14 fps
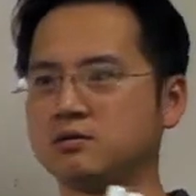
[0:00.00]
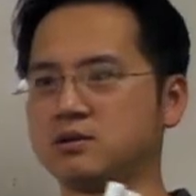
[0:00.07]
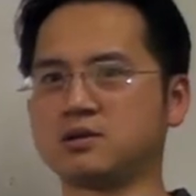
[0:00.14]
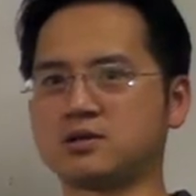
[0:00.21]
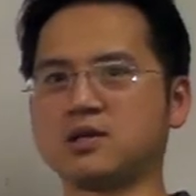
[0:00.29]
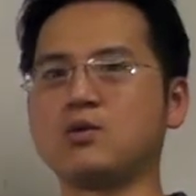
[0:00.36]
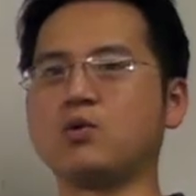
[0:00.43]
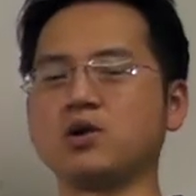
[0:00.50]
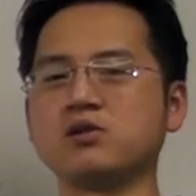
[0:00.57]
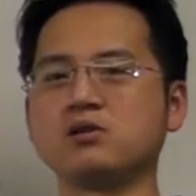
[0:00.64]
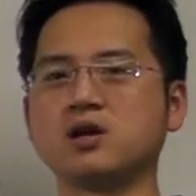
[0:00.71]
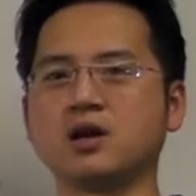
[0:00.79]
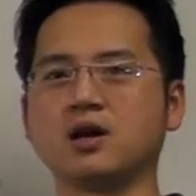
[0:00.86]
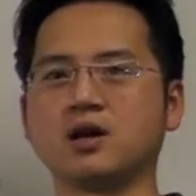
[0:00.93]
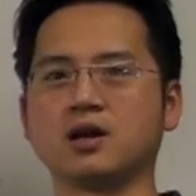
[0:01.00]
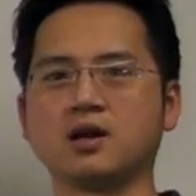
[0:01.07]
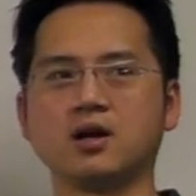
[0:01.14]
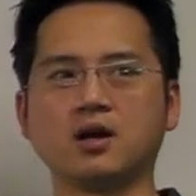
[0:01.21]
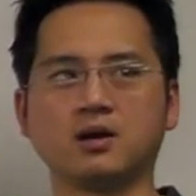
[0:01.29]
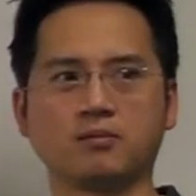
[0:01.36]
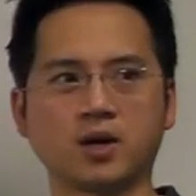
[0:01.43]
just see what you get
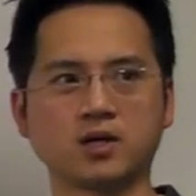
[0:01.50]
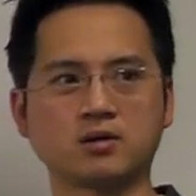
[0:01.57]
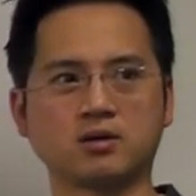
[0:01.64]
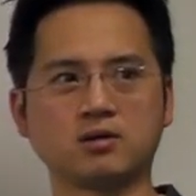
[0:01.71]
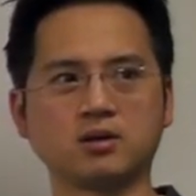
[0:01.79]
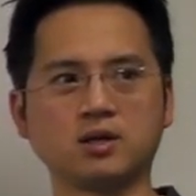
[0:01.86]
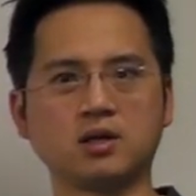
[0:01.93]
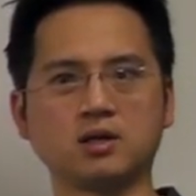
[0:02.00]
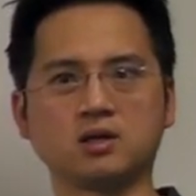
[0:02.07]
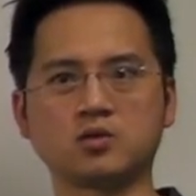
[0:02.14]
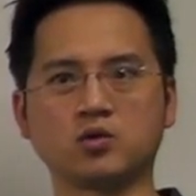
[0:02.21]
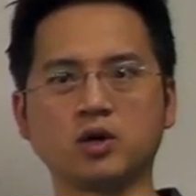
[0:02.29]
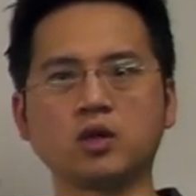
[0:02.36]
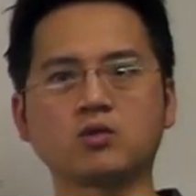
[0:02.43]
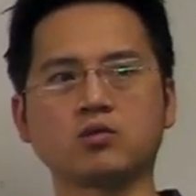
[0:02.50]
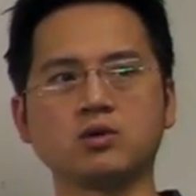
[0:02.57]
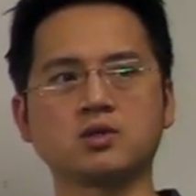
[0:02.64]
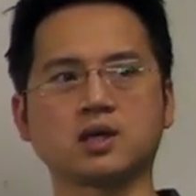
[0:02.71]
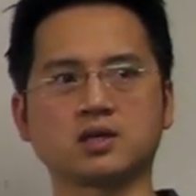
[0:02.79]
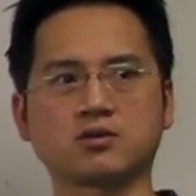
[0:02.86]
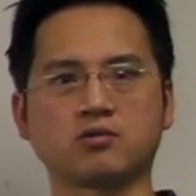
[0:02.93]
based on the 23
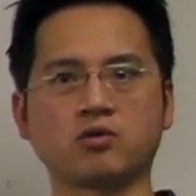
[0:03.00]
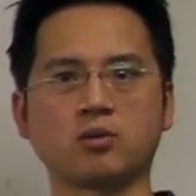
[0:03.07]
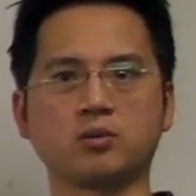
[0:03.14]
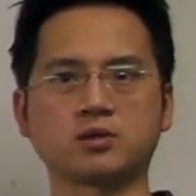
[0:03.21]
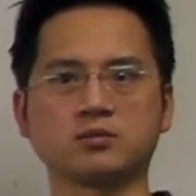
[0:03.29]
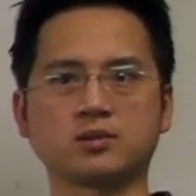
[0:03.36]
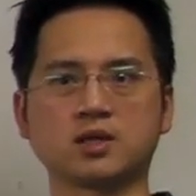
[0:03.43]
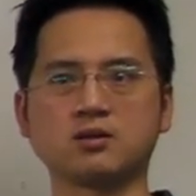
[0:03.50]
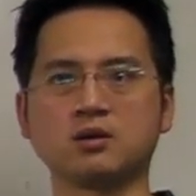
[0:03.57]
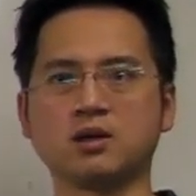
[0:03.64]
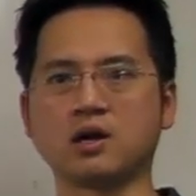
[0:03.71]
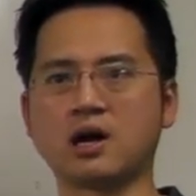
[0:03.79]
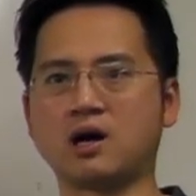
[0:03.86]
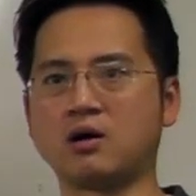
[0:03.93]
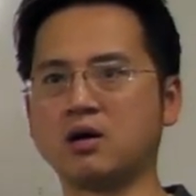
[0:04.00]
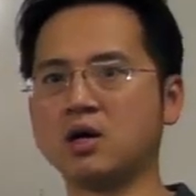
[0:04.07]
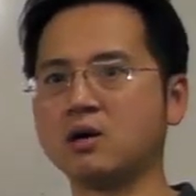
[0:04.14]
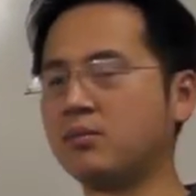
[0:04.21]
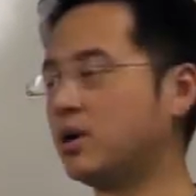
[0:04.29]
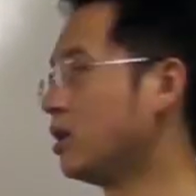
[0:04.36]
sets of chromosomes that you get out. But